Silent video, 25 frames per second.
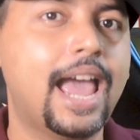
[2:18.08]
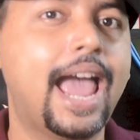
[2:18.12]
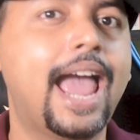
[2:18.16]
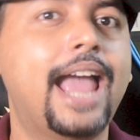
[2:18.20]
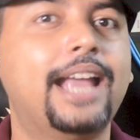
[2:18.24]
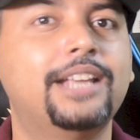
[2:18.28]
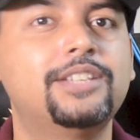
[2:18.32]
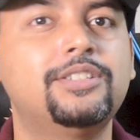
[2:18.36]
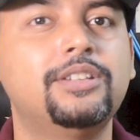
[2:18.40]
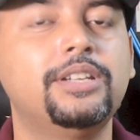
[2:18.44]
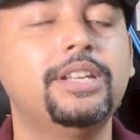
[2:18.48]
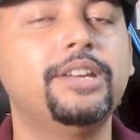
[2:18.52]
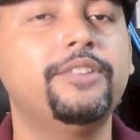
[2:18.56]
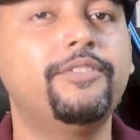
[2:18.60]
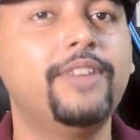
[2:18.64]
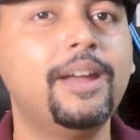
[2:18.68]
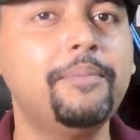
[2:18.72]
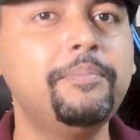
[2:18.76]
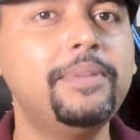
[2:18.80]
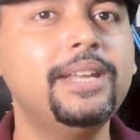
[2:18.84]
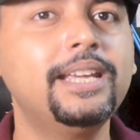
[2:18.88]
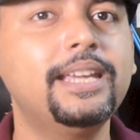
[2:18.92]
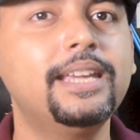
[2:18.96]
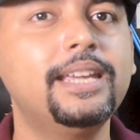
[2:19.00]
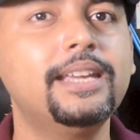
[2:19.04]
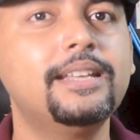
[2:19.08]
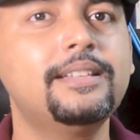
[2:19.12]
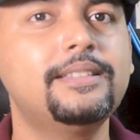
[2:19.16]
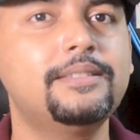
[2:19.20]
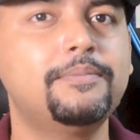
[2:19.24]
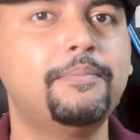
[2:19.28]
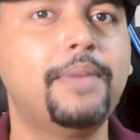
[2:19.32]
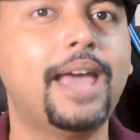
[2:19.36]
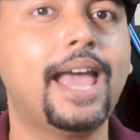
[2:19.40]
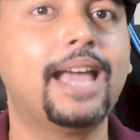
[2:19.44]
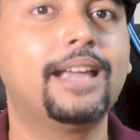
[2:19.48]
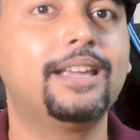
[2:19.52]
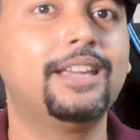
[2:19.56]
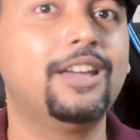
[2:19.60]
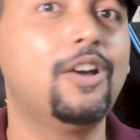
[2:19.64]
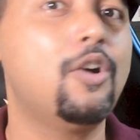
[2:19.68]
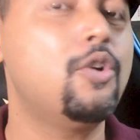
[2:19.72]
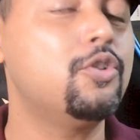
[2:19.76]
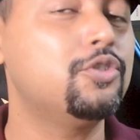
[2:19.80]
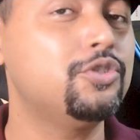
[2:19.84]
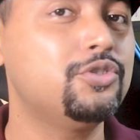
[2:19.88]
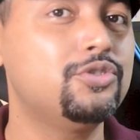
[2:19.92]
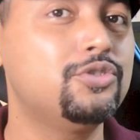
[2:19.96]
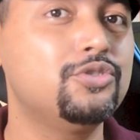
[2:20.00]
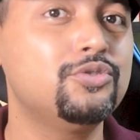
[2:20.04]
actually replicates back
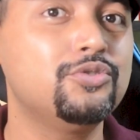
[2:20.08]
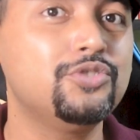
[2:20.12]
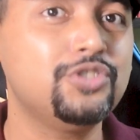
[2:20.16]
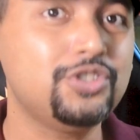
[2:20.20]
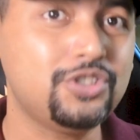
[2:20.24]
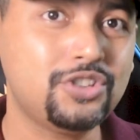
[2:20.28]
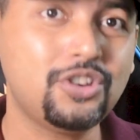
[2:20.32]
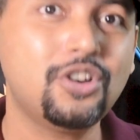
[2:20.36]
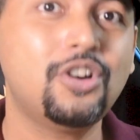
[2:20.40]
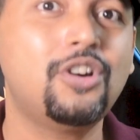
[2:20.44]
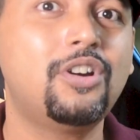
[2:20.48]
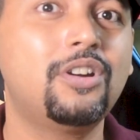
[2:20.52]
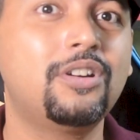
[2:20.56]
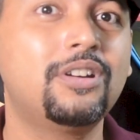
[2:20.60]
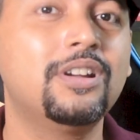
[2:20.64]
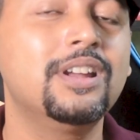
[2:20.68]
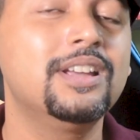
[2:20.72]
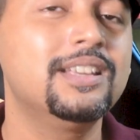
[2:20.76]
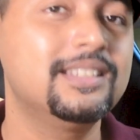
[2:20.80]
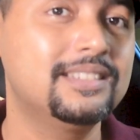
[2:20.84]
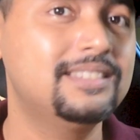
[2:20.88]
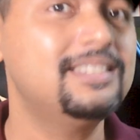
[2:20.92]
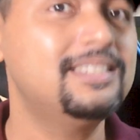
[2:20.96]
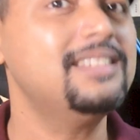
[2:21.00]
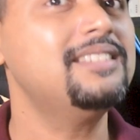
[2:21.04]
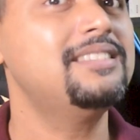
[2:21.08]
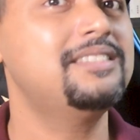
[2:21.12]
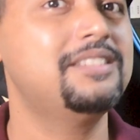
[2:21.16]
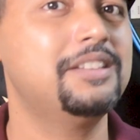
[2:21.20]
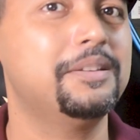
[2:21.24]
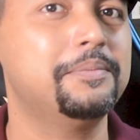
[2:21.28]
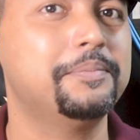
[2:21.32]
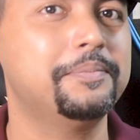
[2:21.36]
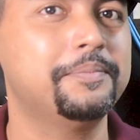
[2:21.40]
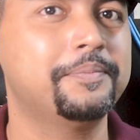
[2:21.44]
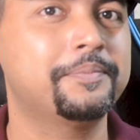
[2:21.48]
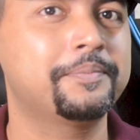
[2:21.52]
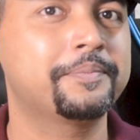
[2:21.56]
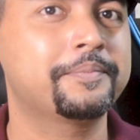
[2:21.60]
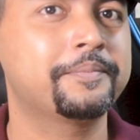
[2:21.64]
onto your system